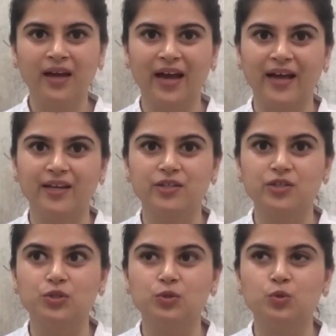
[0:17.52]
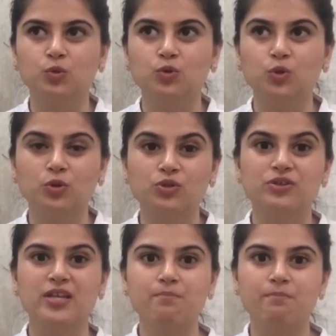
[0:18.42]
and you don't
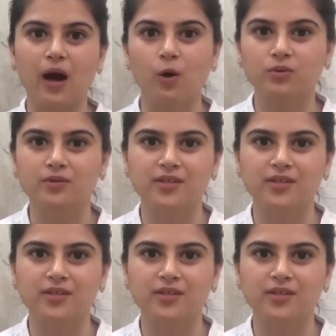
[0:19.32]
rebound